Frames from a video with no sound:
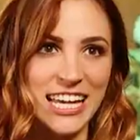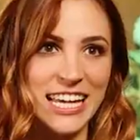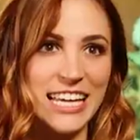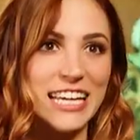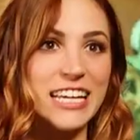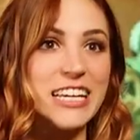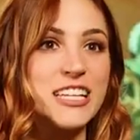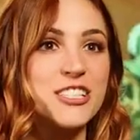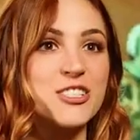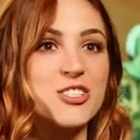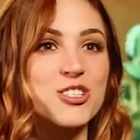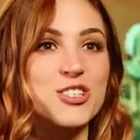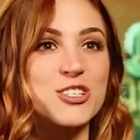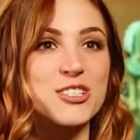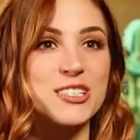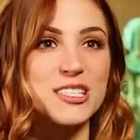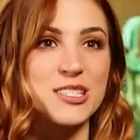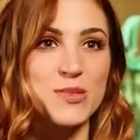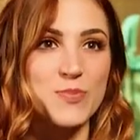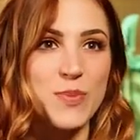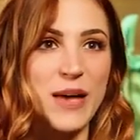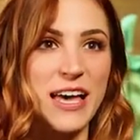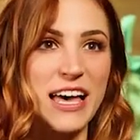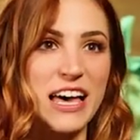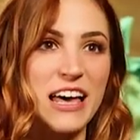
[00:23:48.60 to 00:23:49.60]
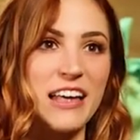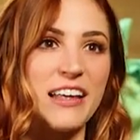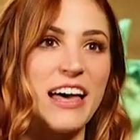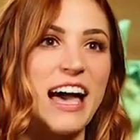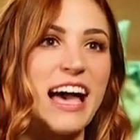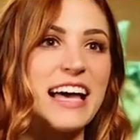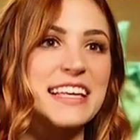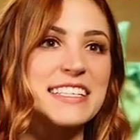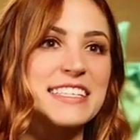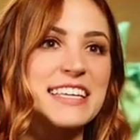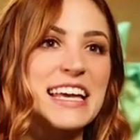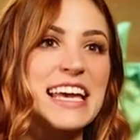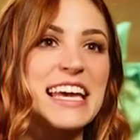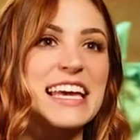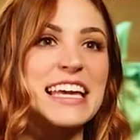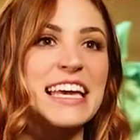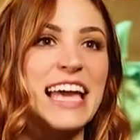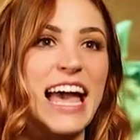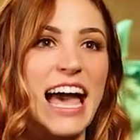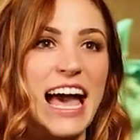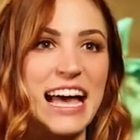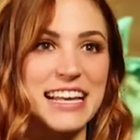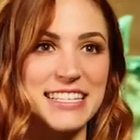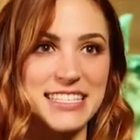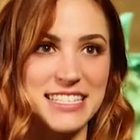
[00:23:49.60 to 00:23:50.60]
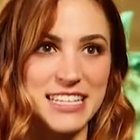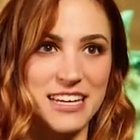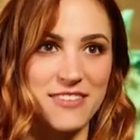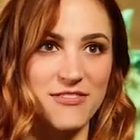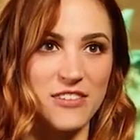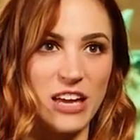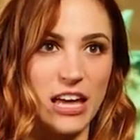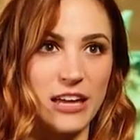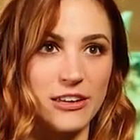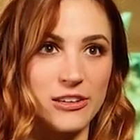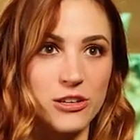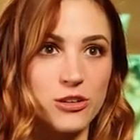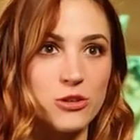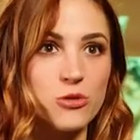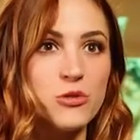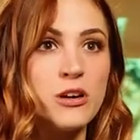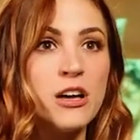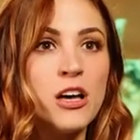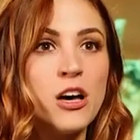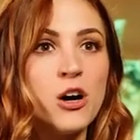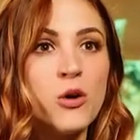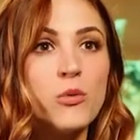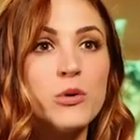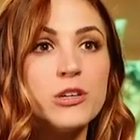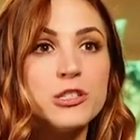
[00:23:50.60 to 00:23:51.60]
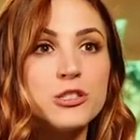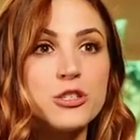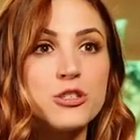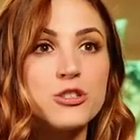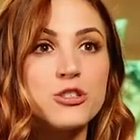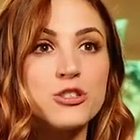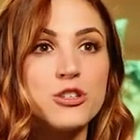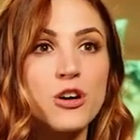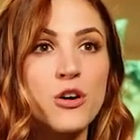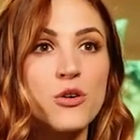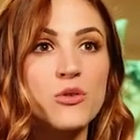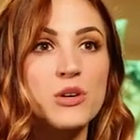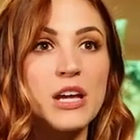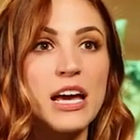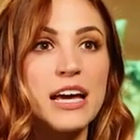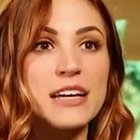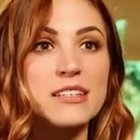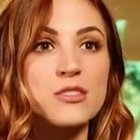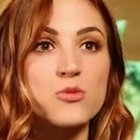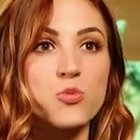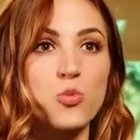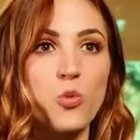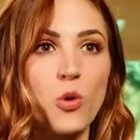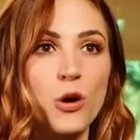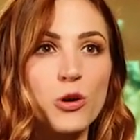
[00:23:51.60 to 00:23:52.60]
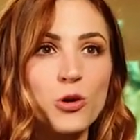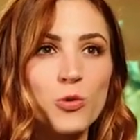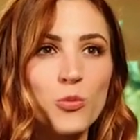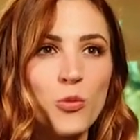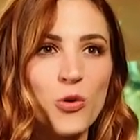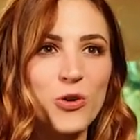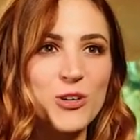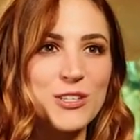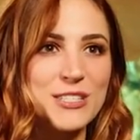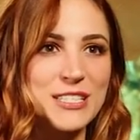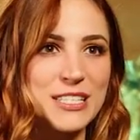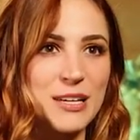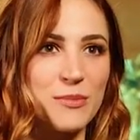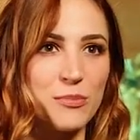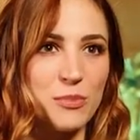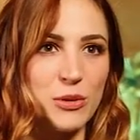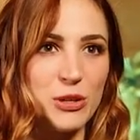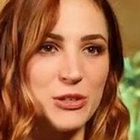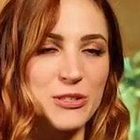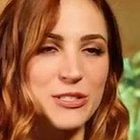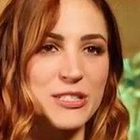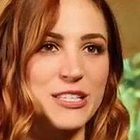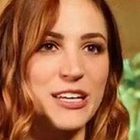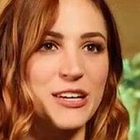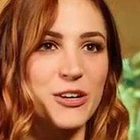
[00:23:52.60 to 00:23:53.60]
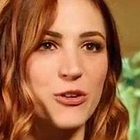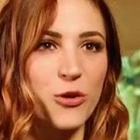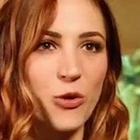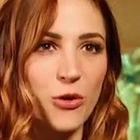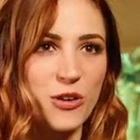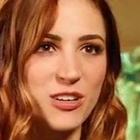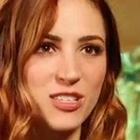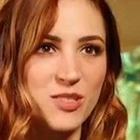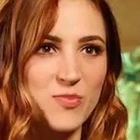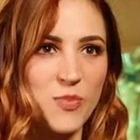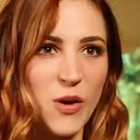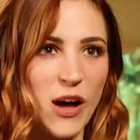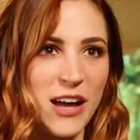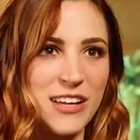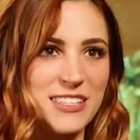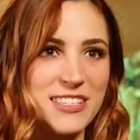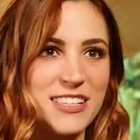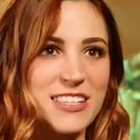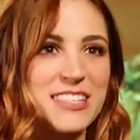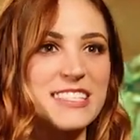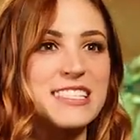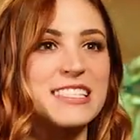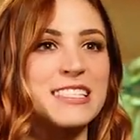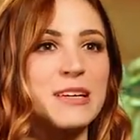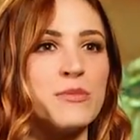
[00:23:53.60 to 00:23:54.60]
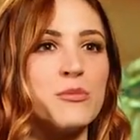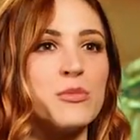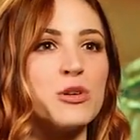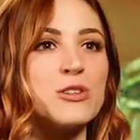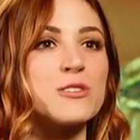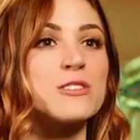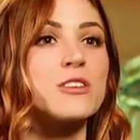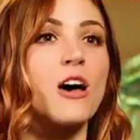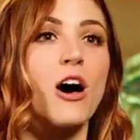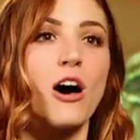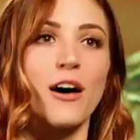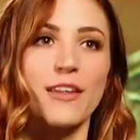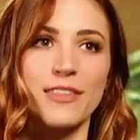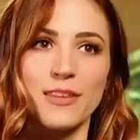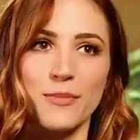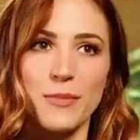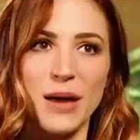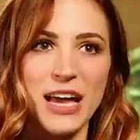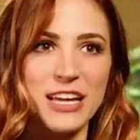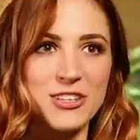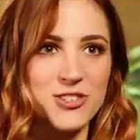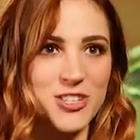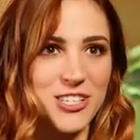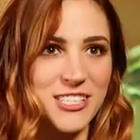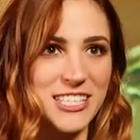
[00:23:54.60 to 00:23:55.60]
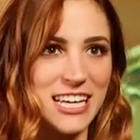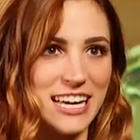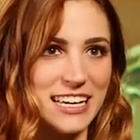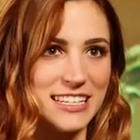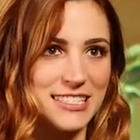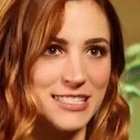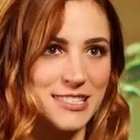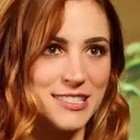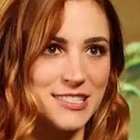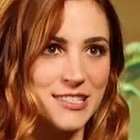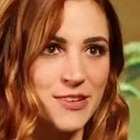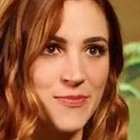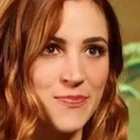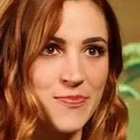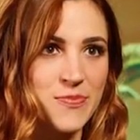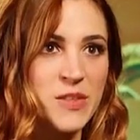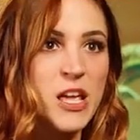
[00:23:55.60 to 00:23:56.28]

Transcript: Each spell has a casting value, which is shown as one or more symbols that correspond to the symbols on the magic dice.